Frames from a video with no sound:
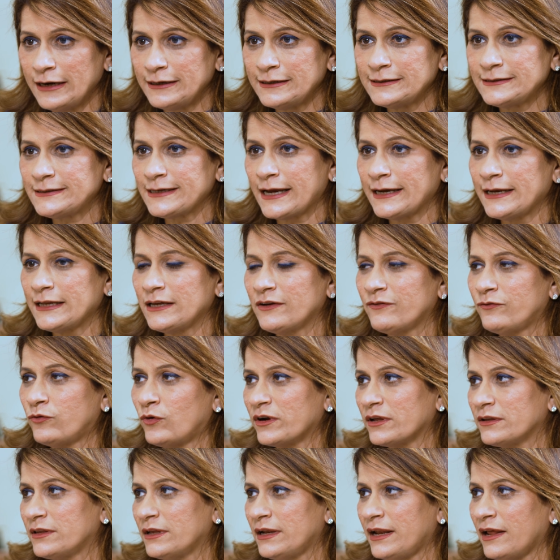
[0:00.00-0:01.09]
understanding if
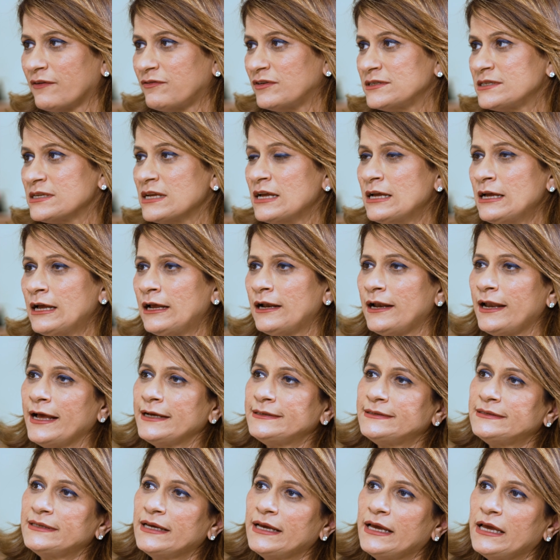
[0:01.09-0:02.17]
what are the levels,
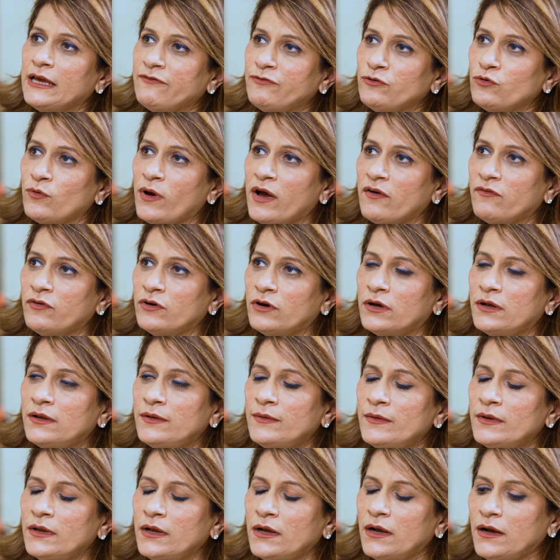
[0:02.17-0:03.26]
like say if you have a
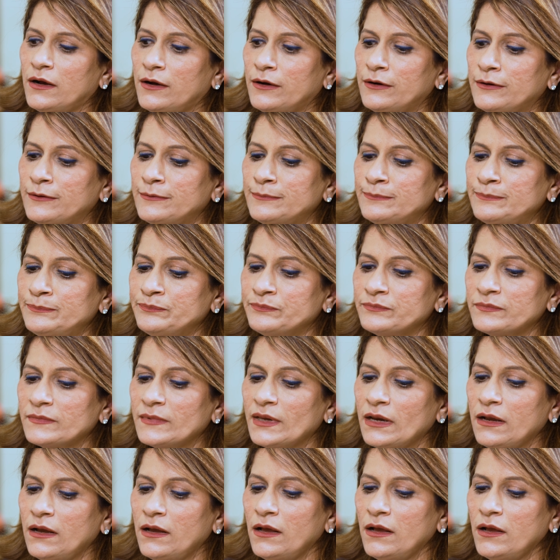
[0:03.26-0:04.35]
low
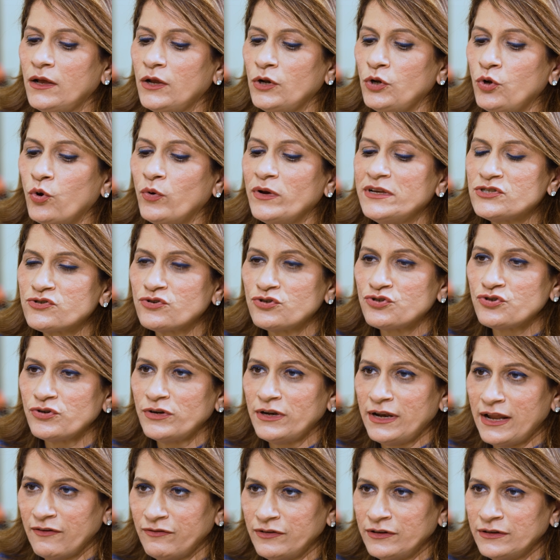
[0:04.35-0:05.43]

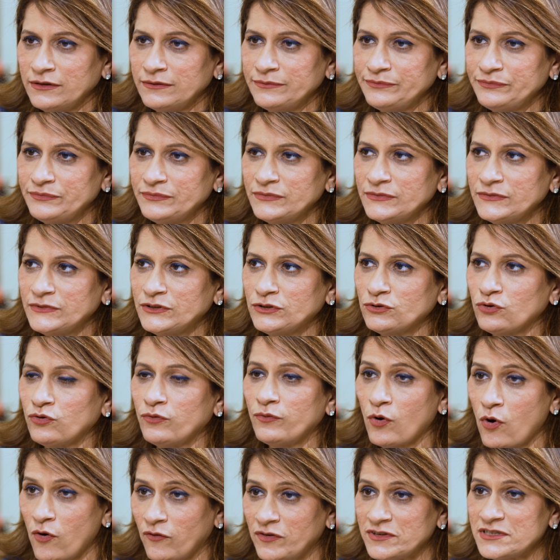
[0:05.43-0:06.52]
estrogen level.
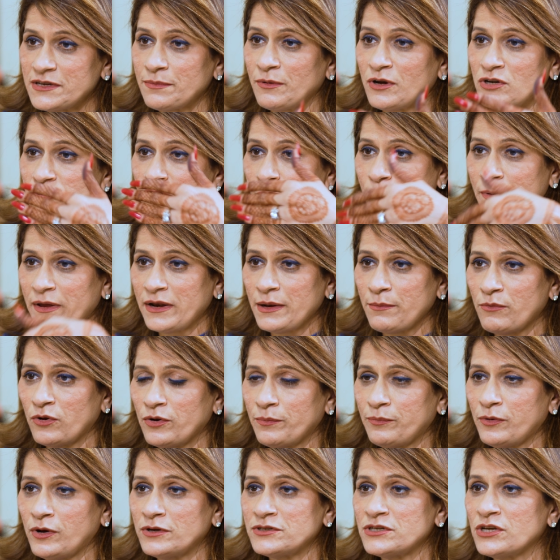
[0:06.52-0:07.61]
So obviously because you're
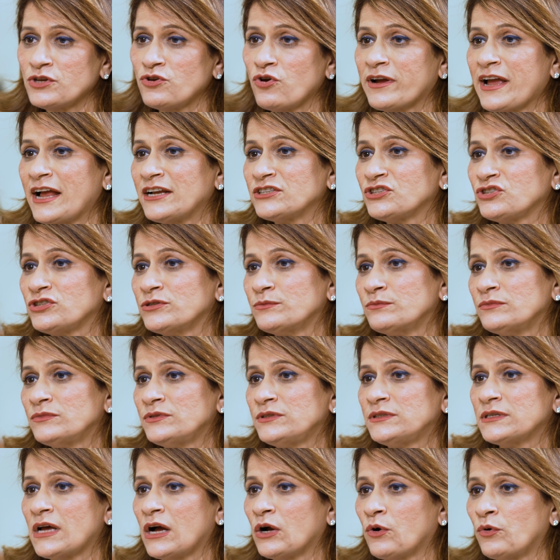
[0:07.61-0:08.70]
perimenopausal, your
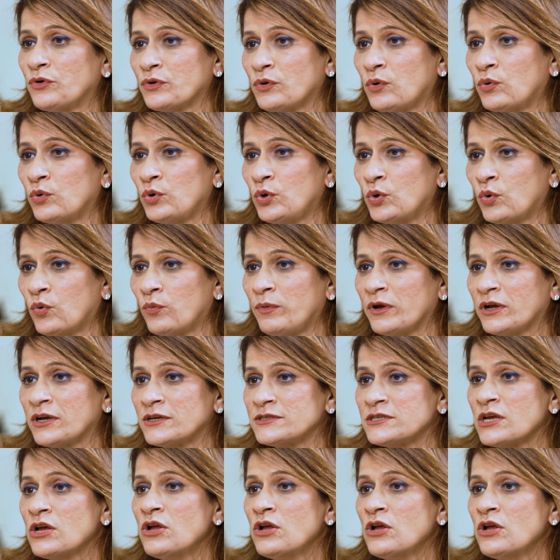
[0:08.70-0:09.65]
calciums are going to go low because